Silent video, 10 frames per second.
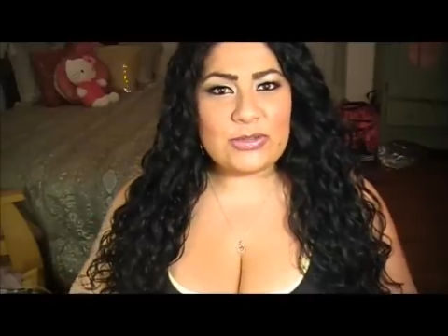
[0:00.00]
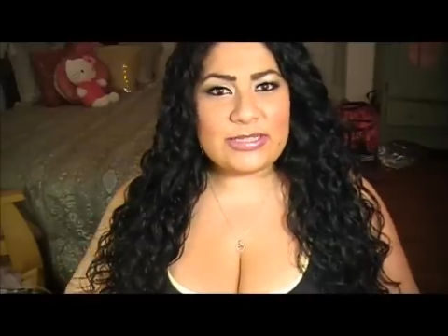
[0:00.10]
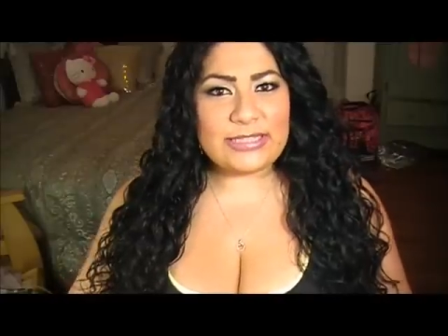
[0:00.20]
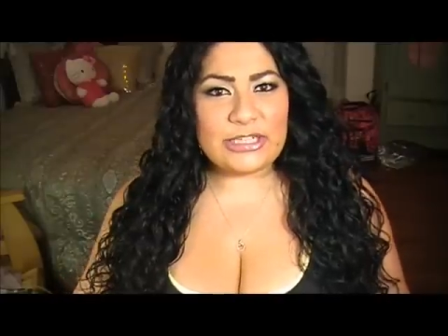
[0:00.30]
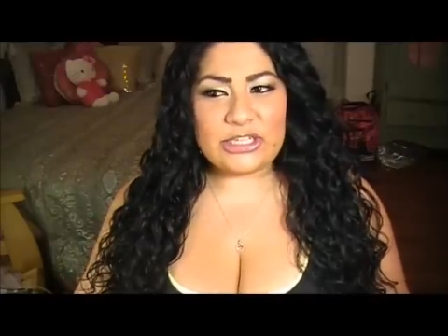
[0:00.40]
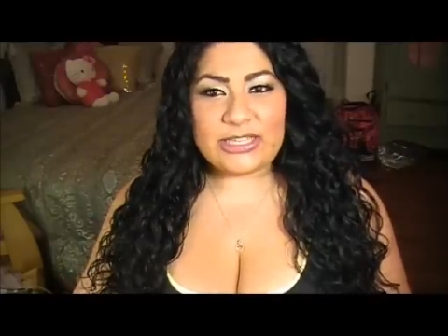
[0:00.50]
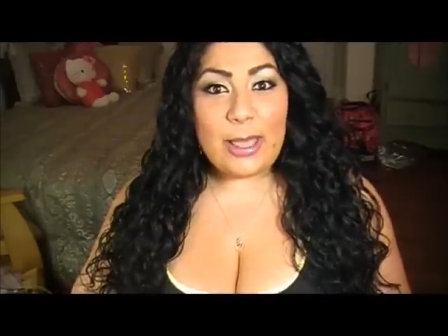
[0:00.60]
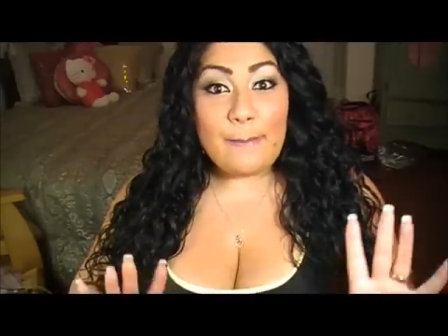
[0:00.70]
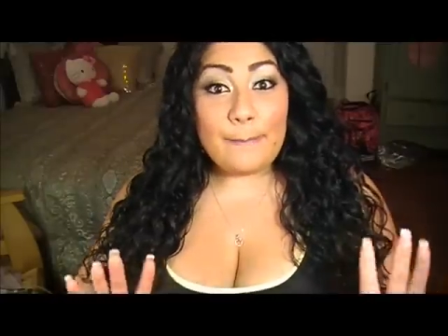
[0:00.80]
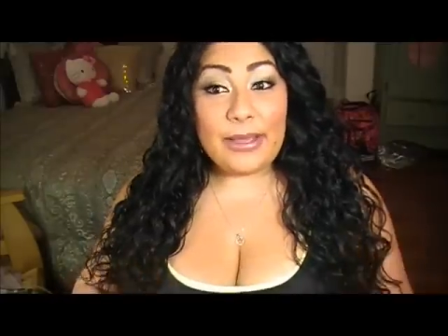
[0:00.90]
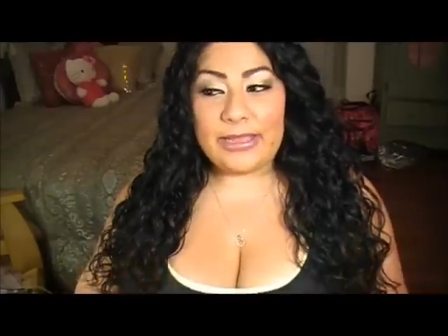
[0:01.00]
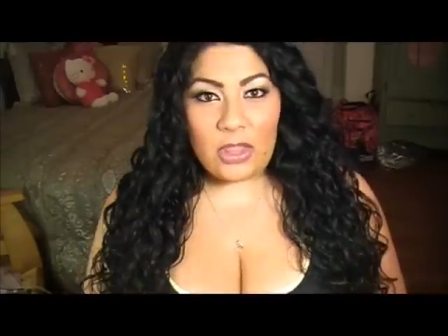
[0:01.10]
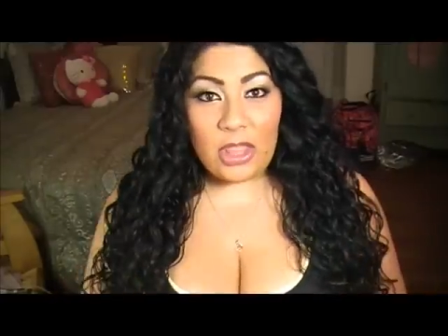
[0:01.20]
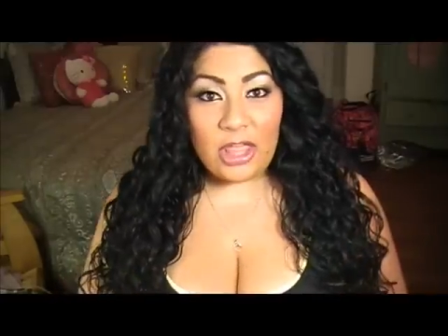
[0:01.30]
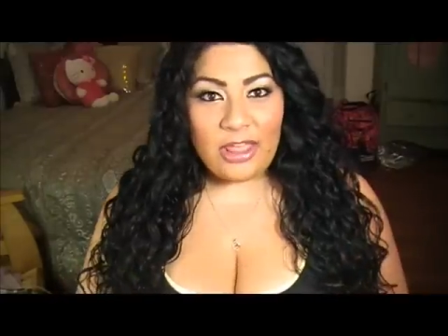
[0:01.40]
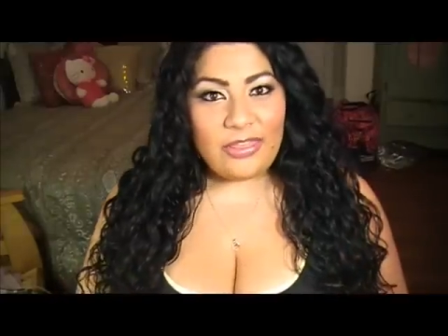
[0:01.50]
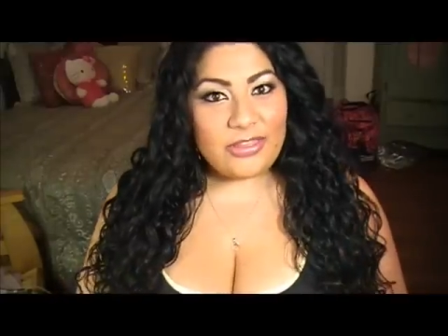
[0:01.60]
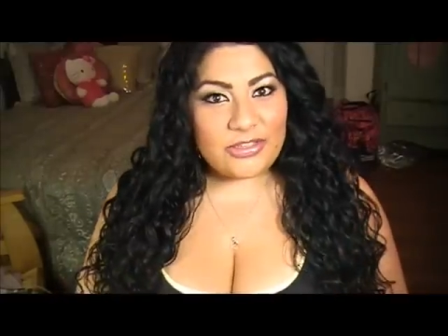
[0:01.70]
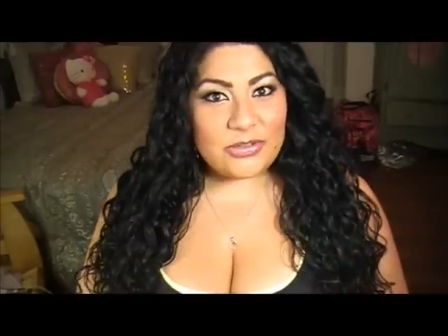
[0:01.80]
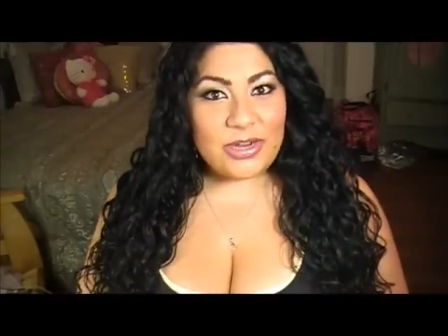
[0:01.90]
It was delicious, but
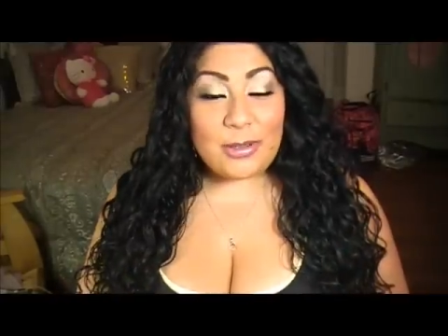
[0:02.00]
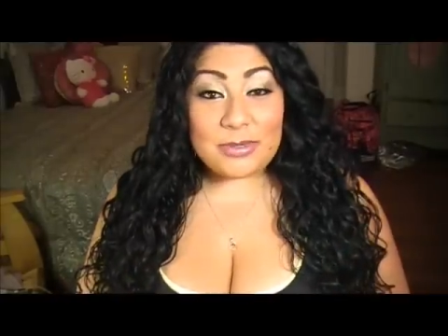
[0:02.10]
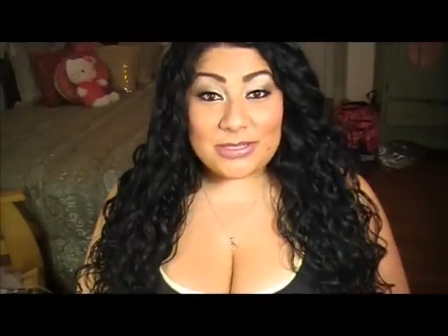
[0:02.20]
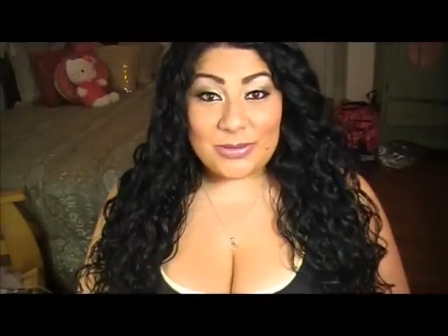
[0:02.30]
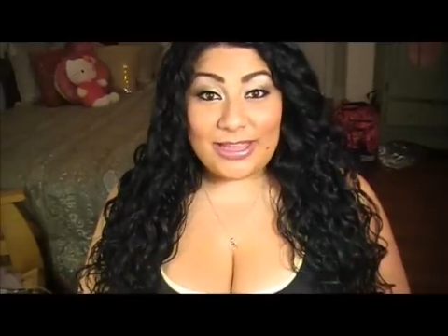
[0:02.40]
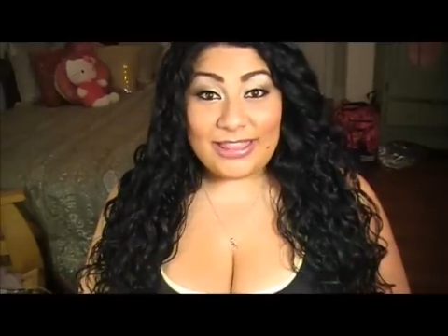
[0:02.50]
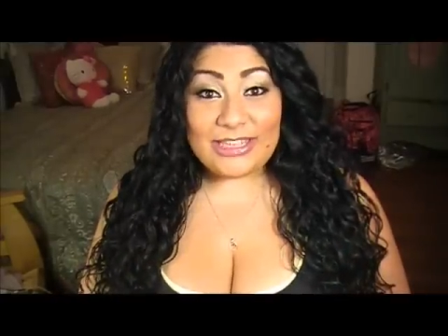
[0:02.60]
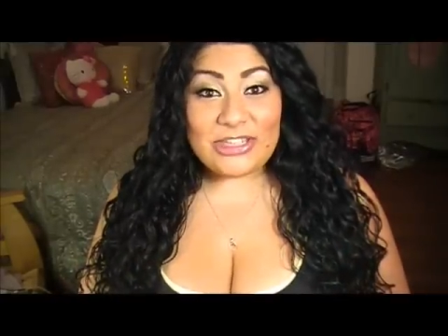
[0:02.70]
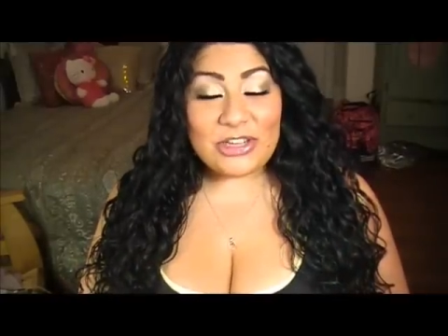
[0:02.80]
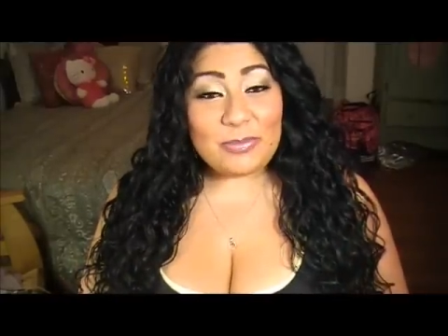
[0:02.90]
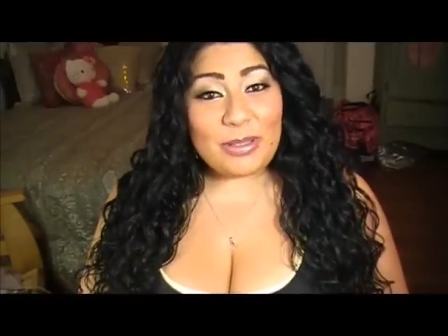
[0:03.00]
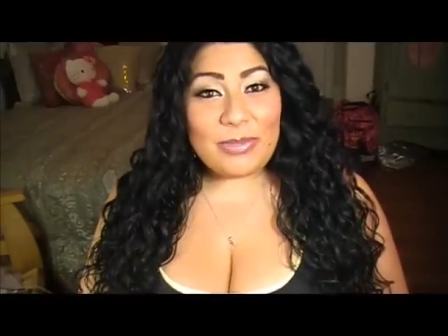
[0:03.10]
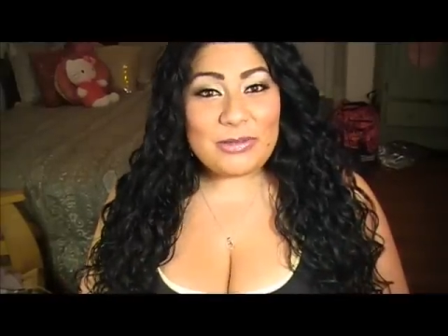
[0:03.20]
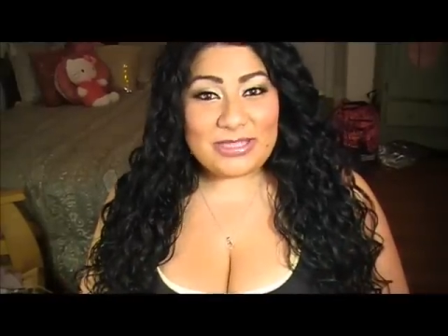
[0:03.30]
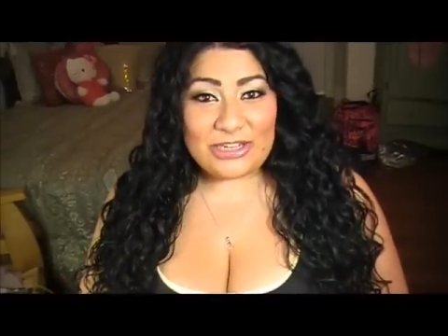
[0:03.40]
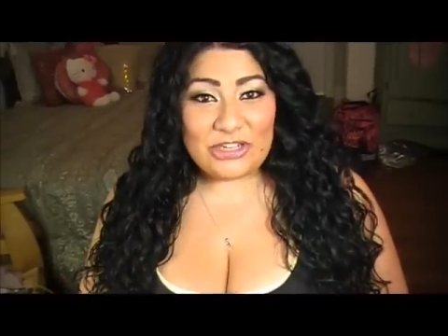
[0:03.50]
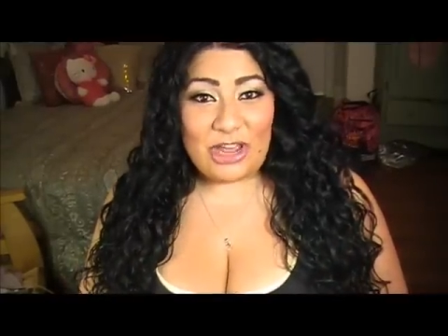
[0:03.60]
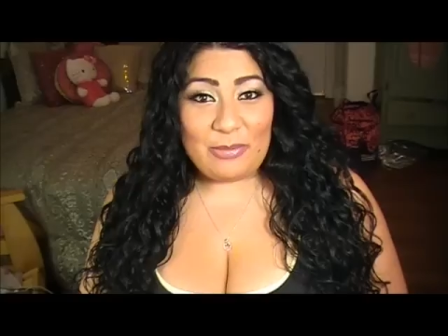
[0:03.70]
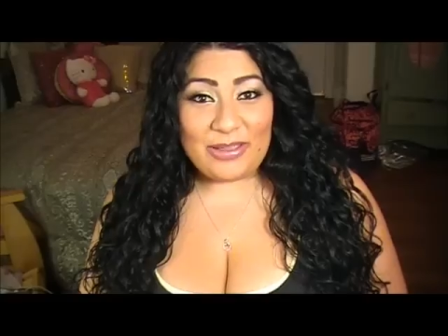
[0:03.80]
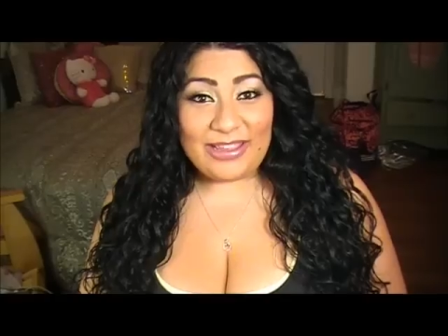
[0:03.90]
the dude I was with took me music
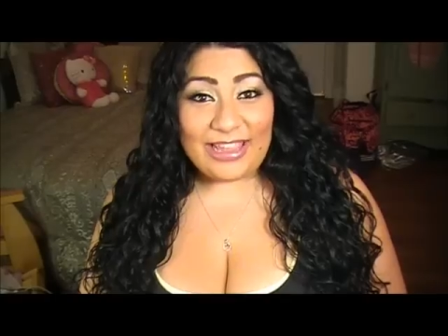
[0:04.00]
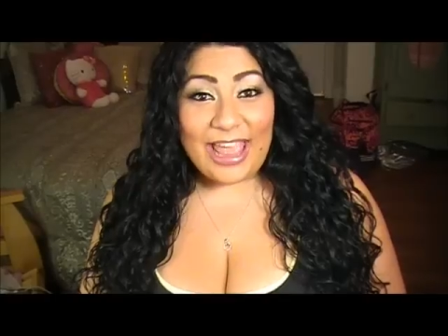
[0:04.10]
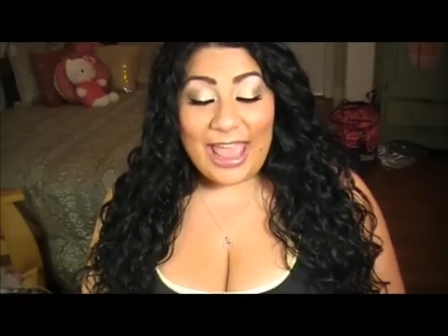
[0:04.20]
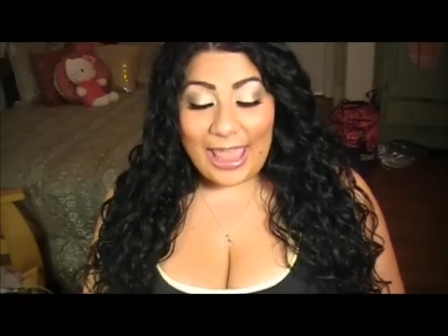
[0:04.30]
shopping